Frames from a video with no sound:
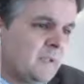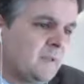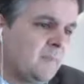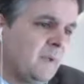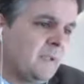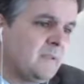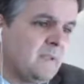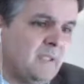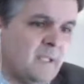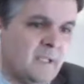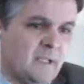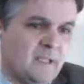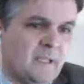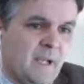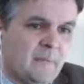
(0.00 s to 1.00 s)
No, but
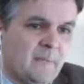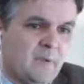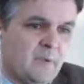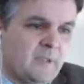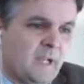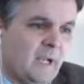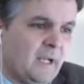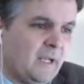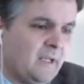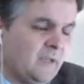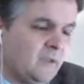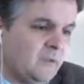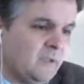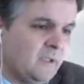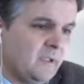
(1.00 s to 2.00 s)
here then you
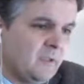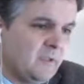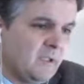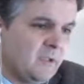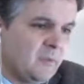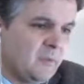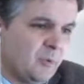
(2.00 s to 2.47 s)
need